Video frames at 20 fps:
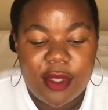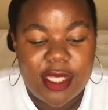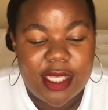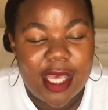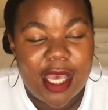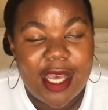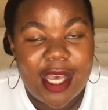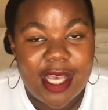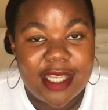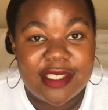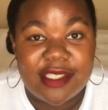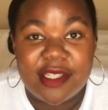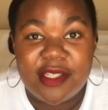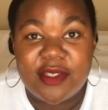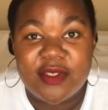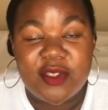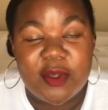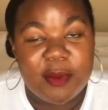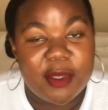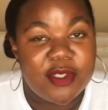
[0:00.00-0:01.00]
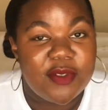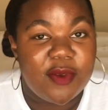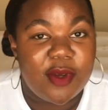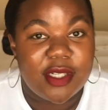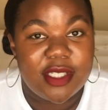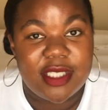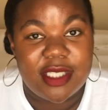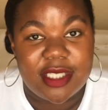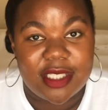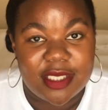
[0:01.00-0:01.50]
yeah guys thank you so much for
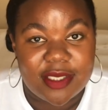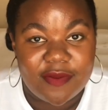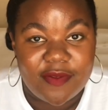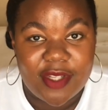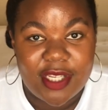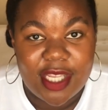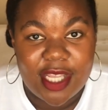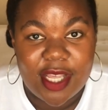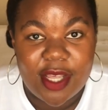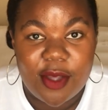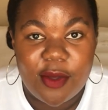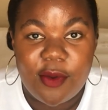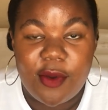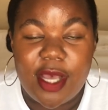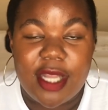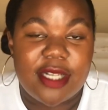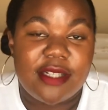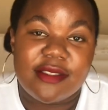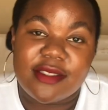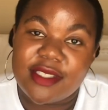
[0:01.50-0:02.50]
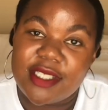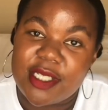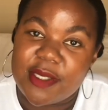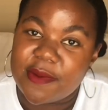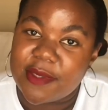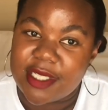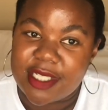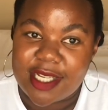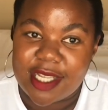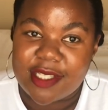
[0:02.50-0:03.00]
watching this video and i'll see you
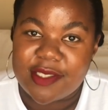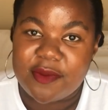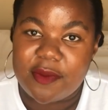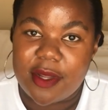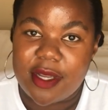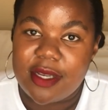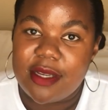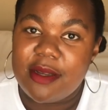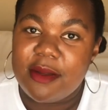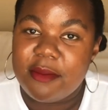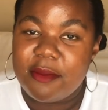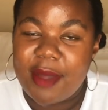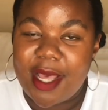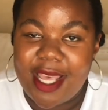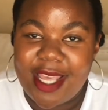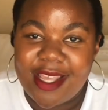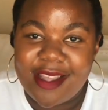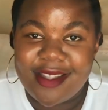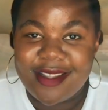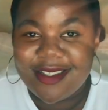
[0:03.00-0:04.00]
in the next one